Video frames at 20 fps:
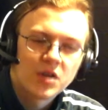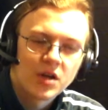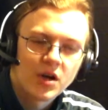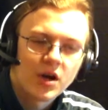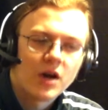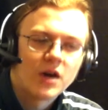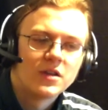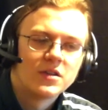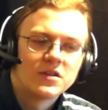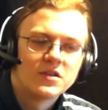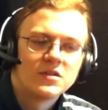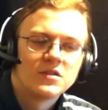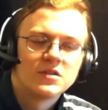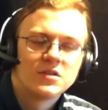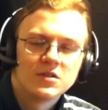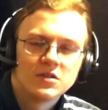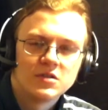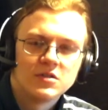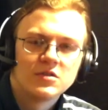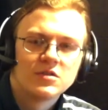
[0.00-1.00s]

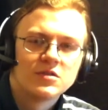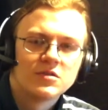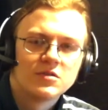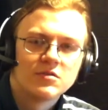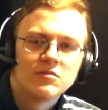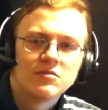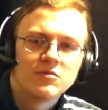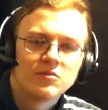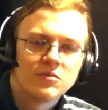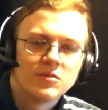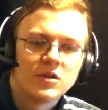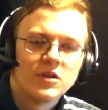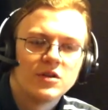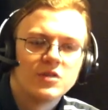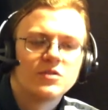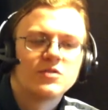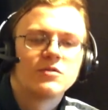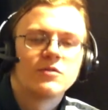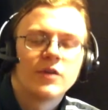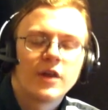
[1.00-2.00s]
constant
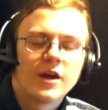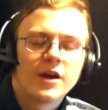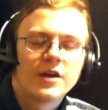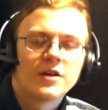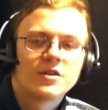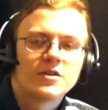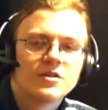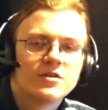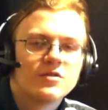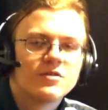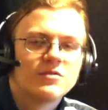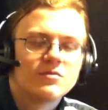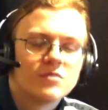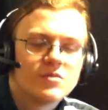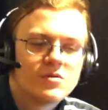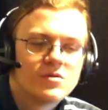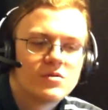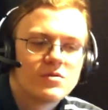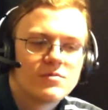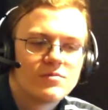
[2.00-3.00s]
interactions
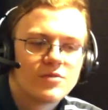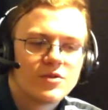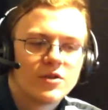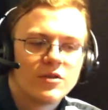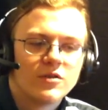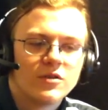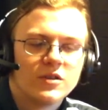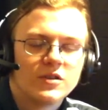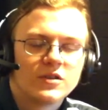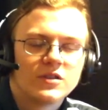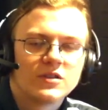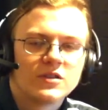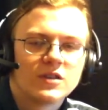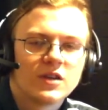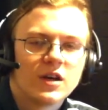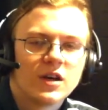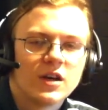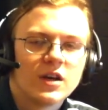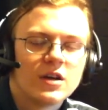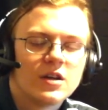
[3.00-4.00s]
with pony
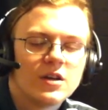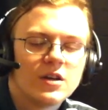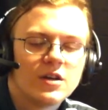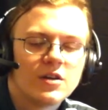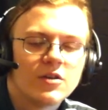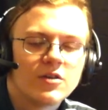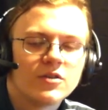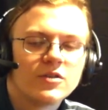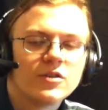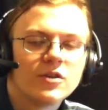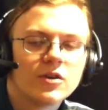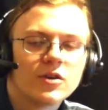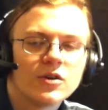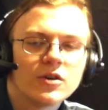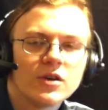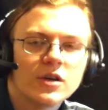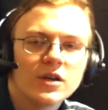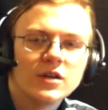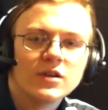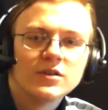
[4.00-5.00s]
society are
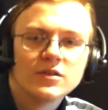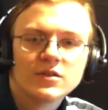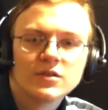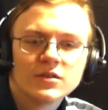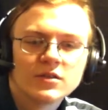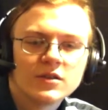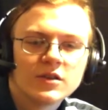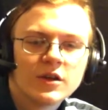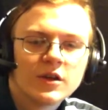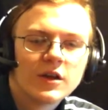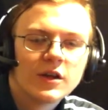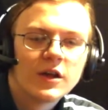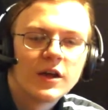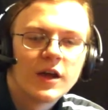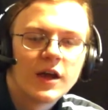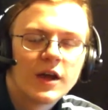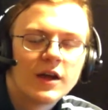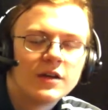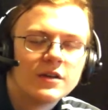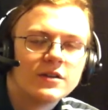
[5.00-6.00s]
donkeys.
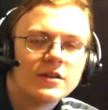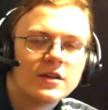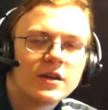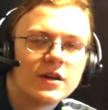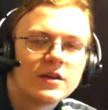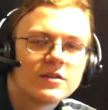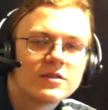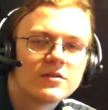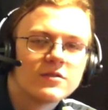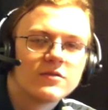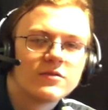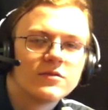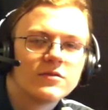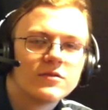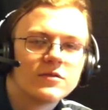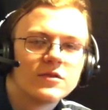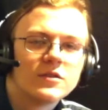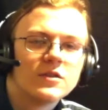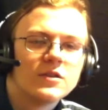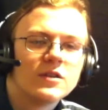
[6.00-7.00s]
And as
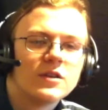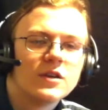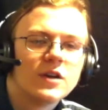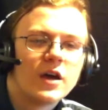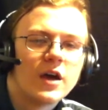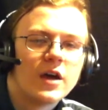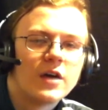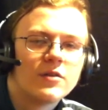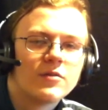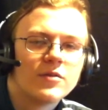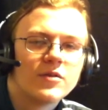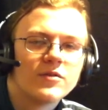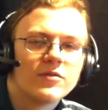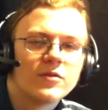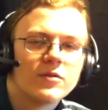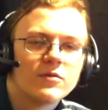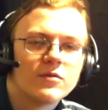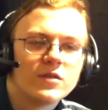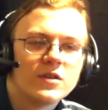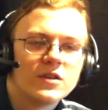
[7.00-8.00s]
of yet, we've
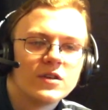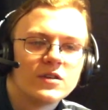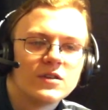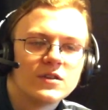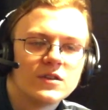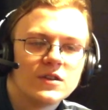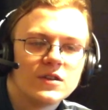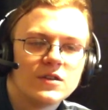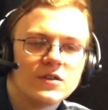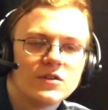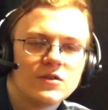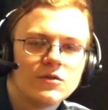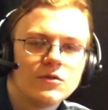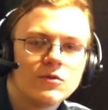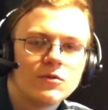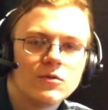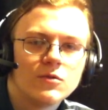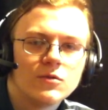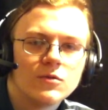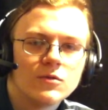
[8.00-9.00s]
only seen
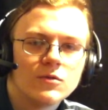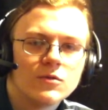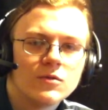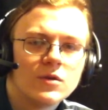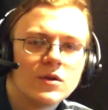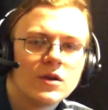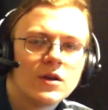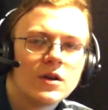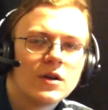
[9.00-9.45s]
2.